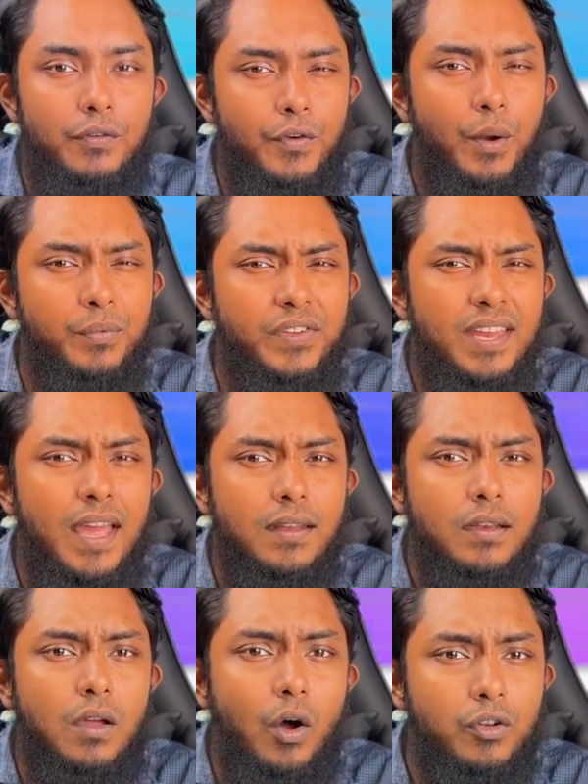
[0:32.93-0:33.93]
from
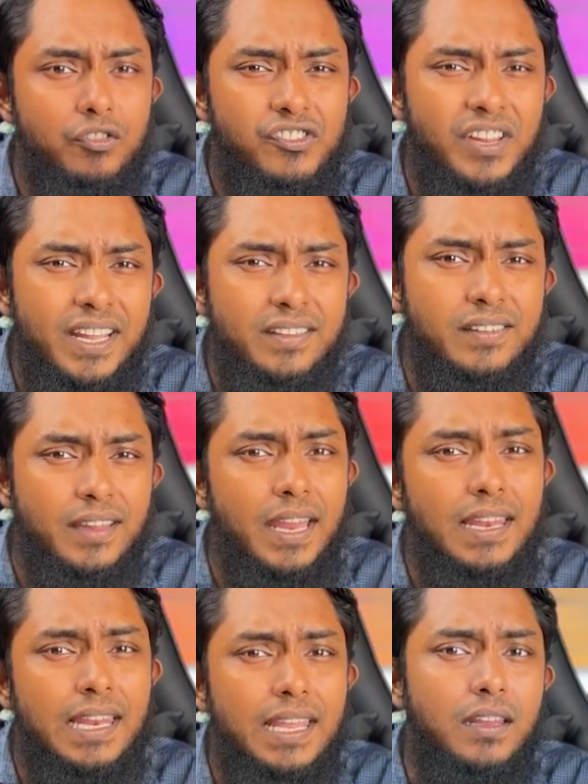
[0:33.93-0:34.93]
standard cotton sheets
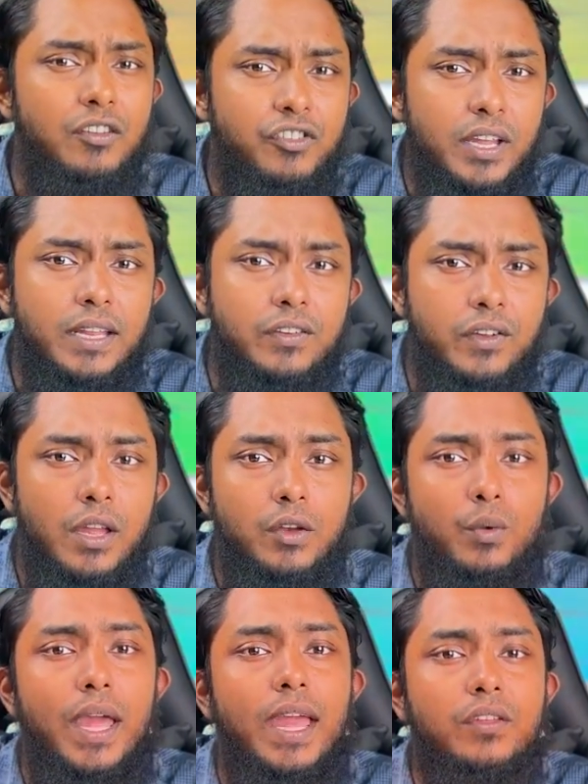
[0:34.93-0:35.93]
and linen sheets
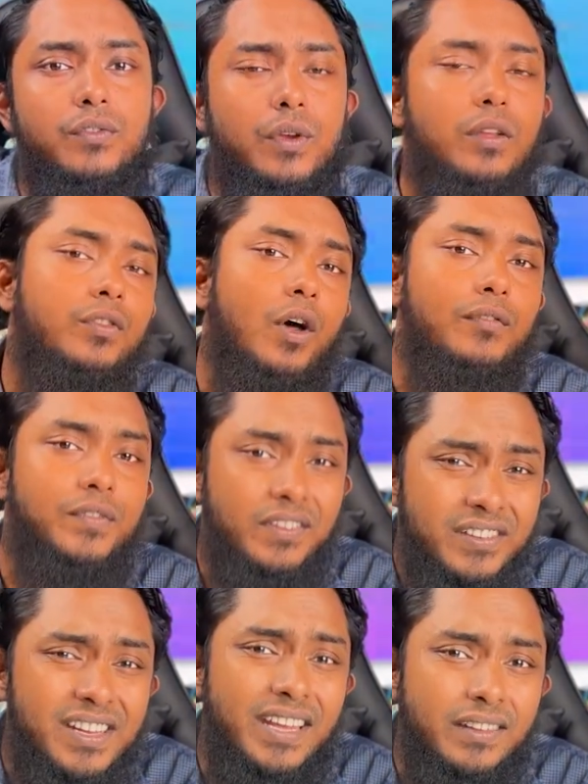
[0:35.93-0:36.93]
to extra soft
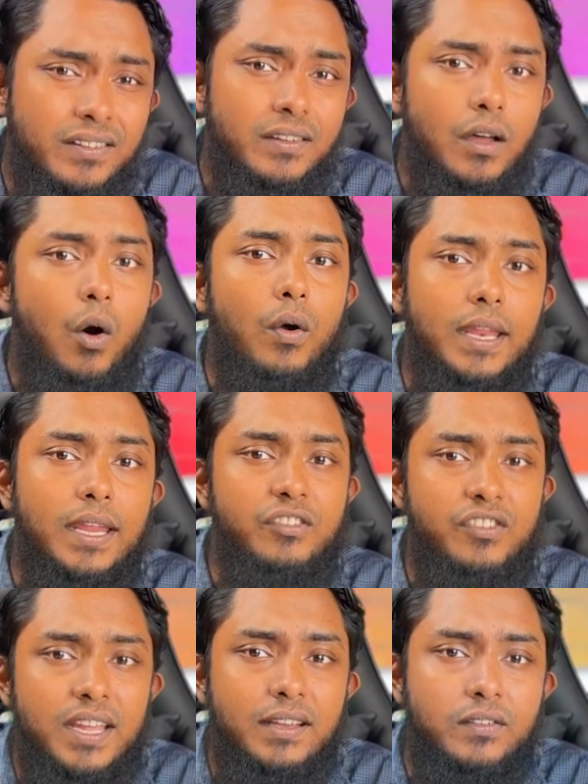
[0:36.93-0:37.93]
sheets, organic
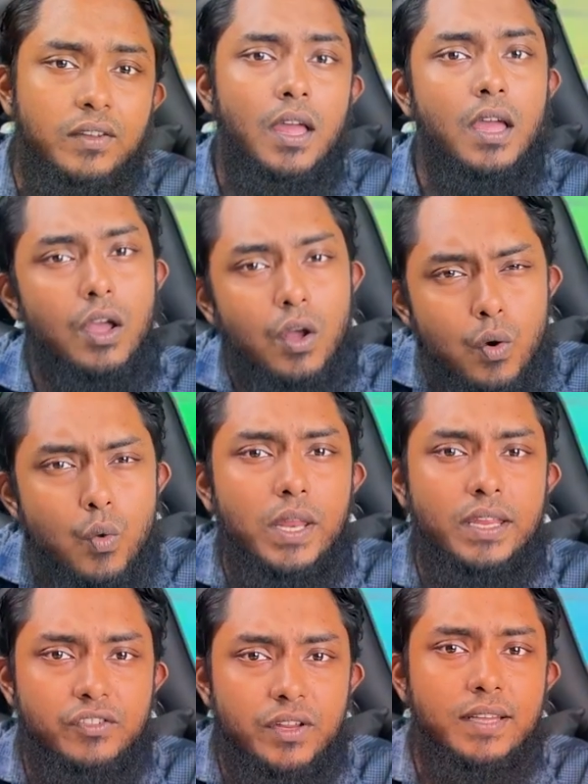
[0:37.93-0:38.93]
sheets,
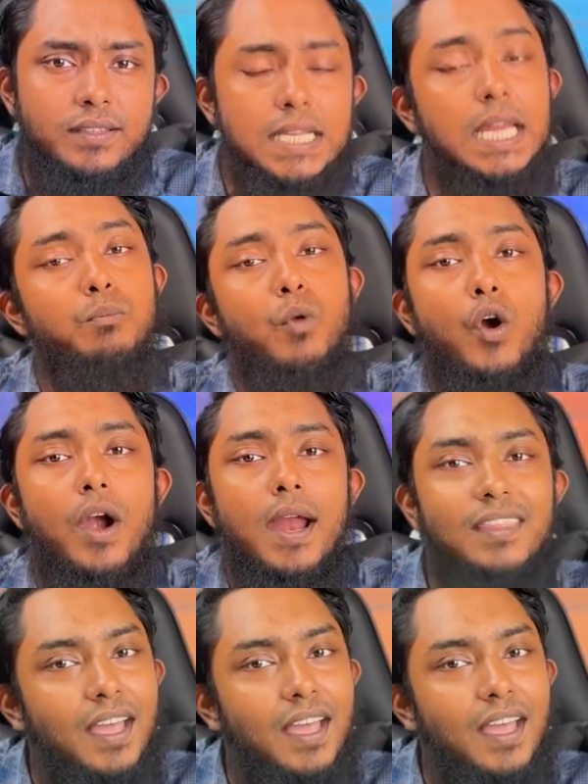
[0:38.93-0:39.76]
cooling sheets, and more.